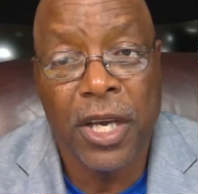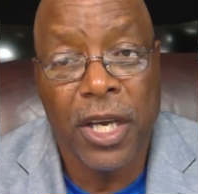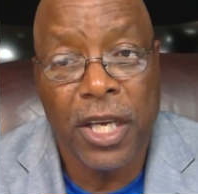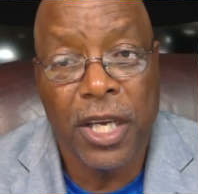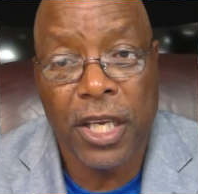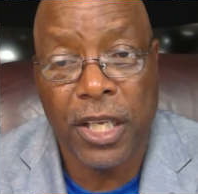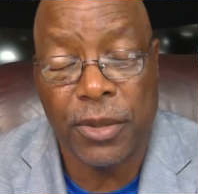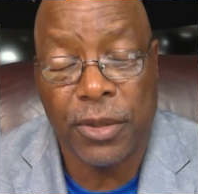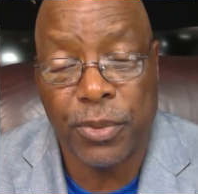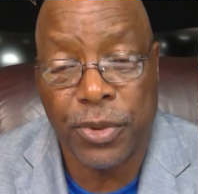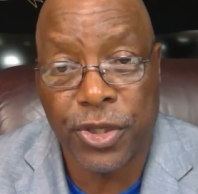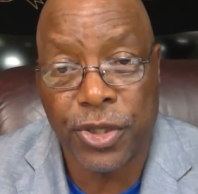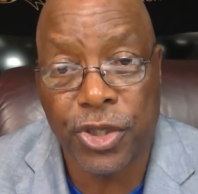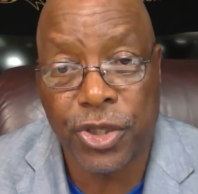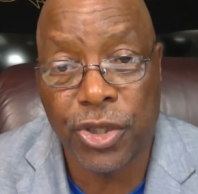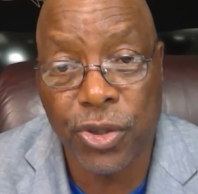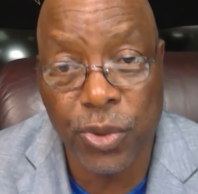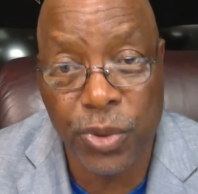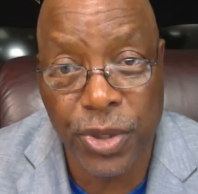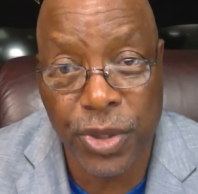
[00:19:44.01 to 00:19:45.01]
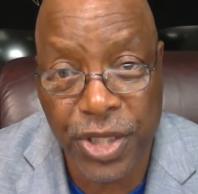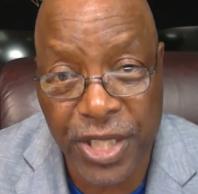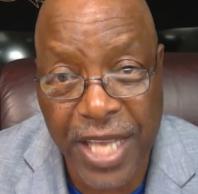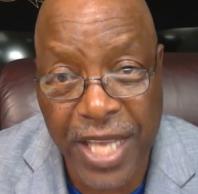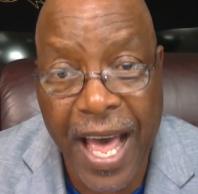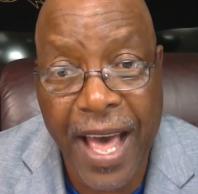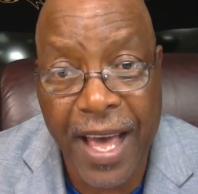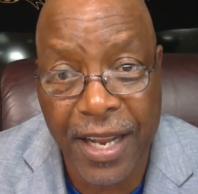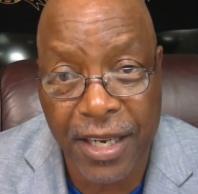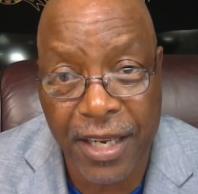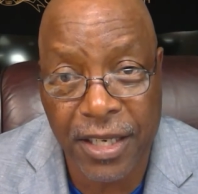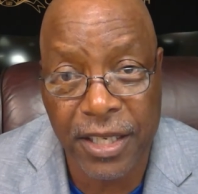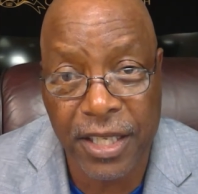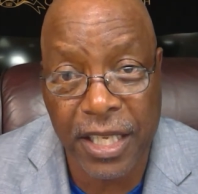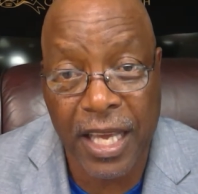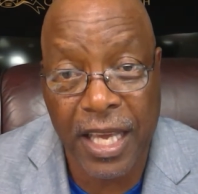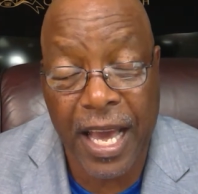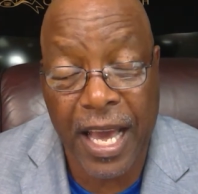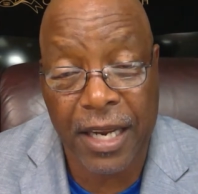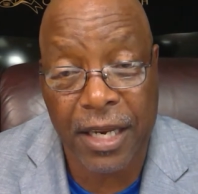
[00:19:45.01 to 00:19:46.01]
He was suicidal.
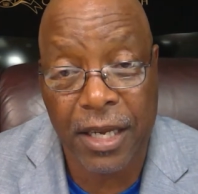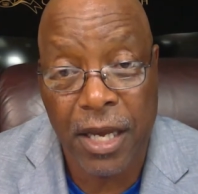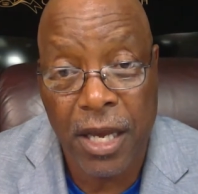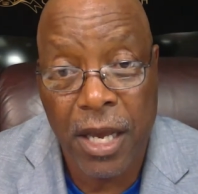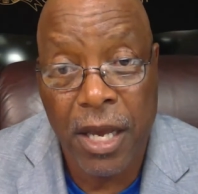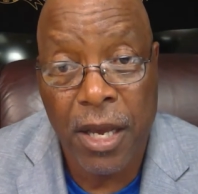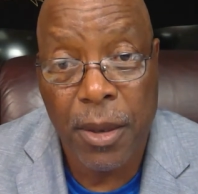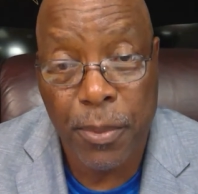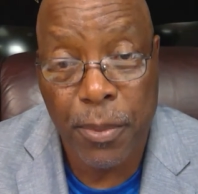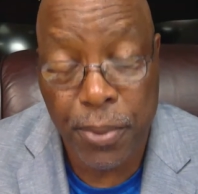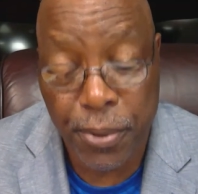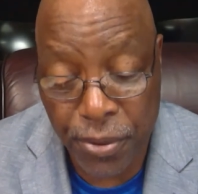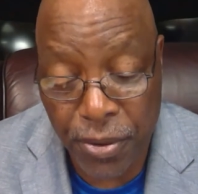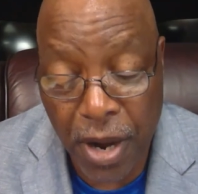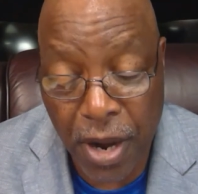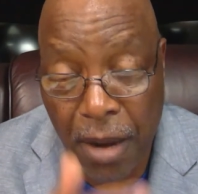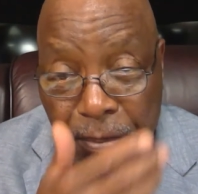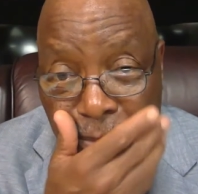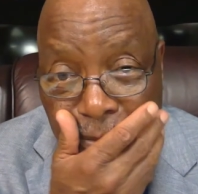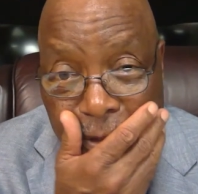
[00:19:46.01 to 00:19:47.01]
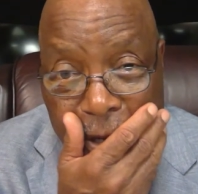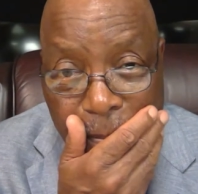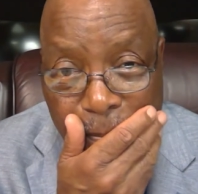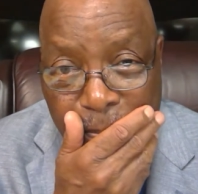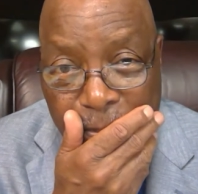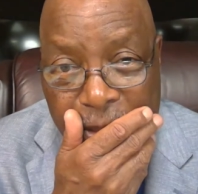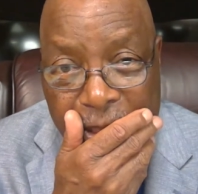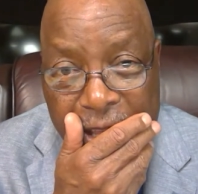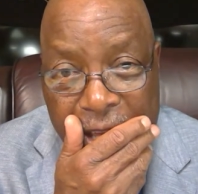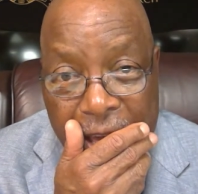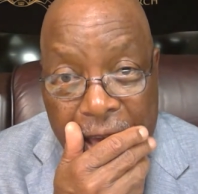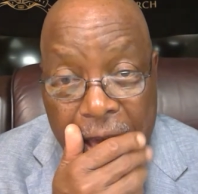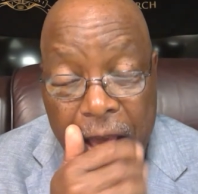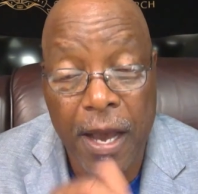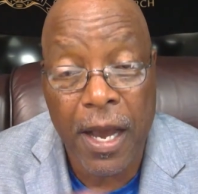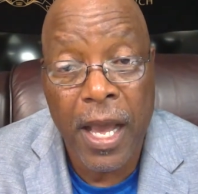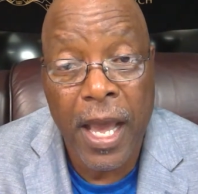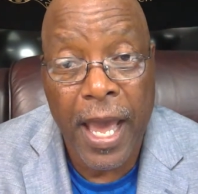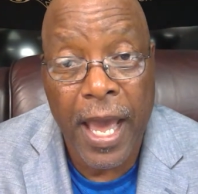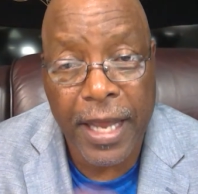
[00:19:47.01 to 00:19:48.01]
He had a problem
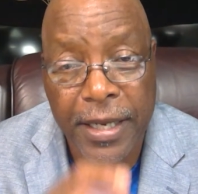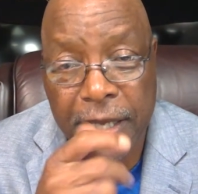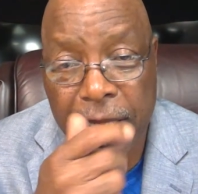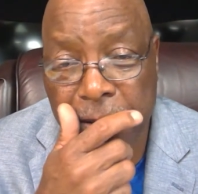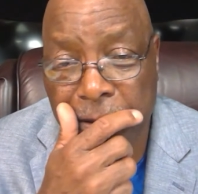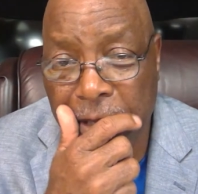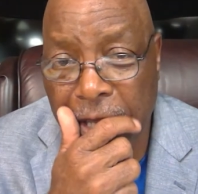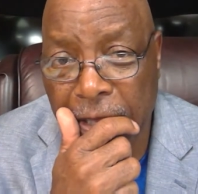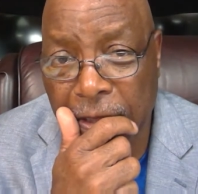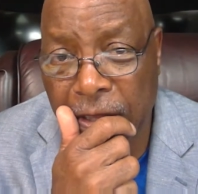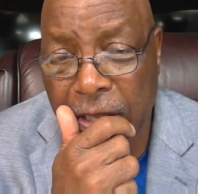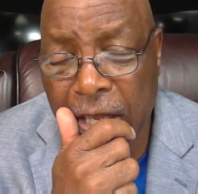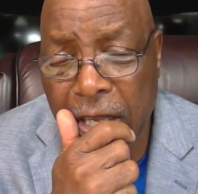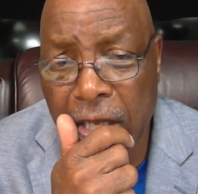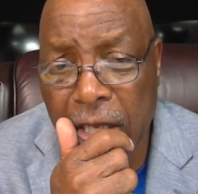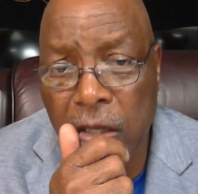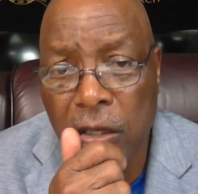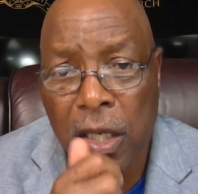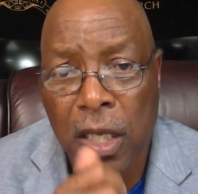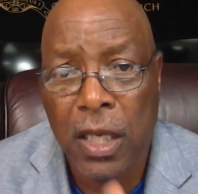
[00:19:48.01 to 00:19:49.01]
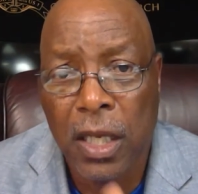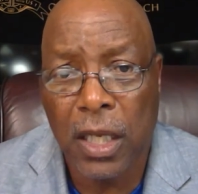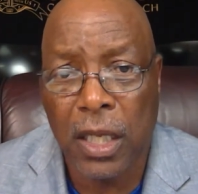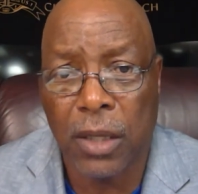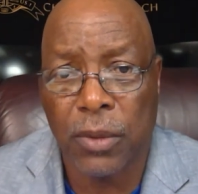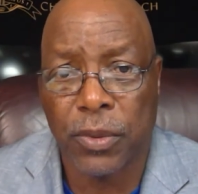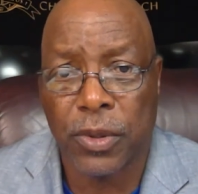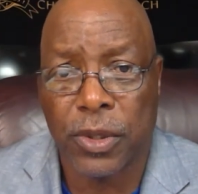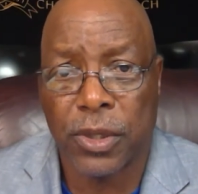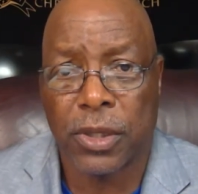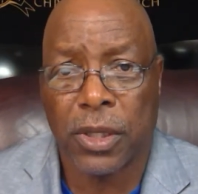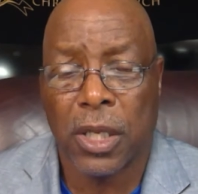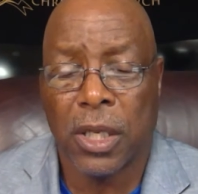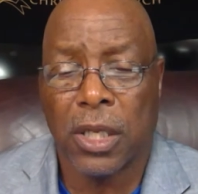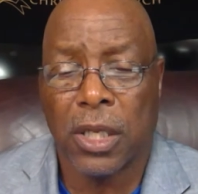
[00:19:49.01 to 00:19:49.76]
there. And then he was